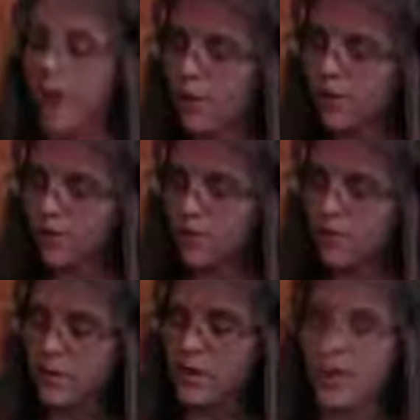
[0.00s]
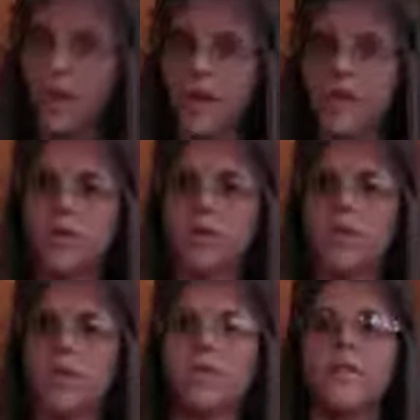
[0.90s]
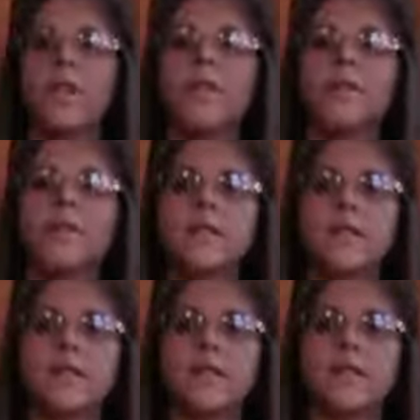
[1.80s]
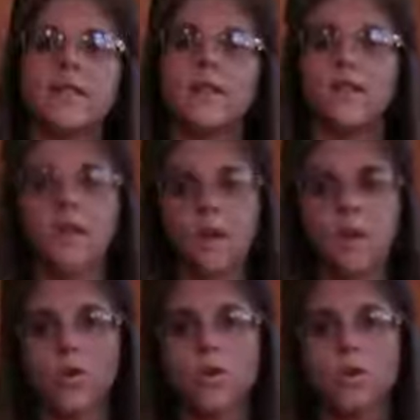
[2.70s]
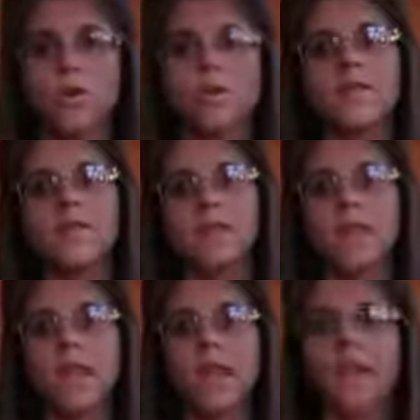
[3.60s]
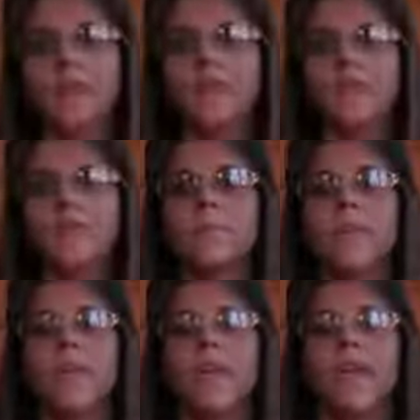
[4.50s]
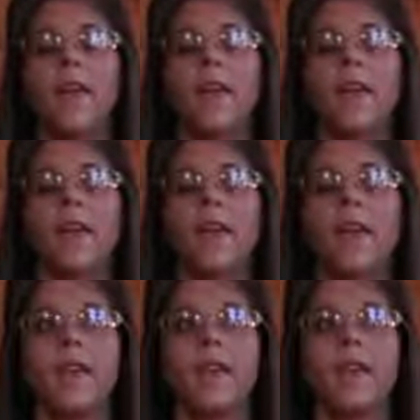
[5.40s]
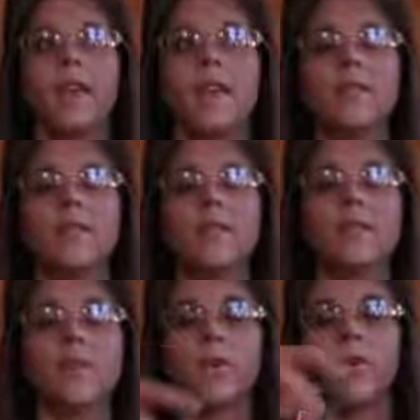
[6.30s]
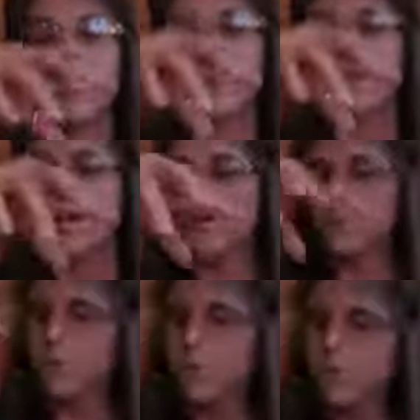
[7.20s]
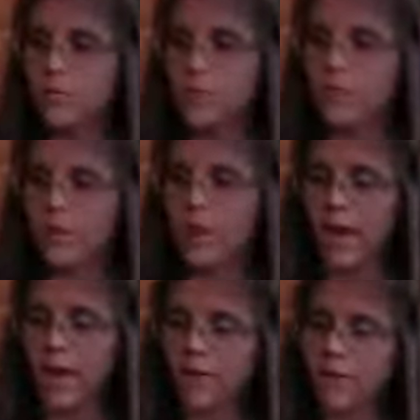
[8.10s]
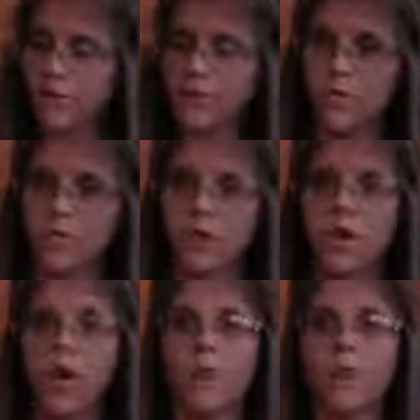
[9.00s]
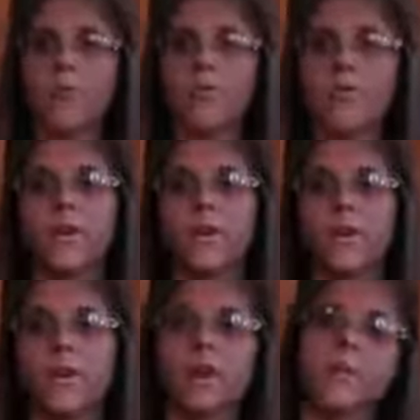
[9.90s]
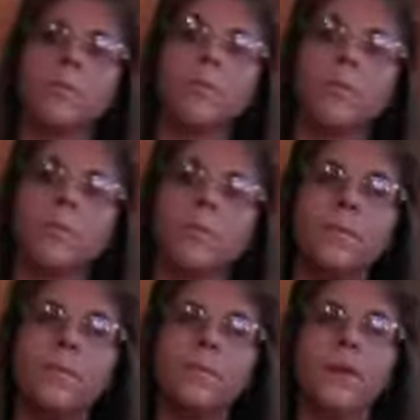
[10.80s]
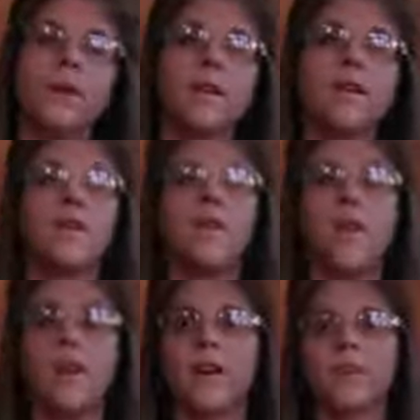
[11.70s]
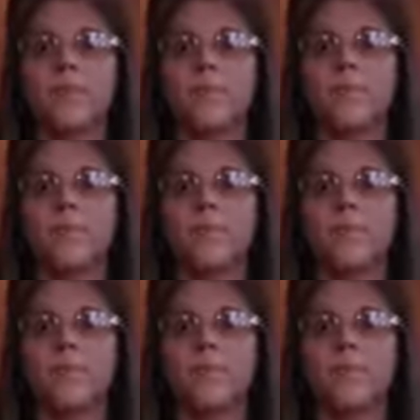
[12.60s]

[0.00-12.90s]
And when the cage was lifted, I could see that the earth was inside the cage. And the crane began to move the cage over top of like a pit of fire.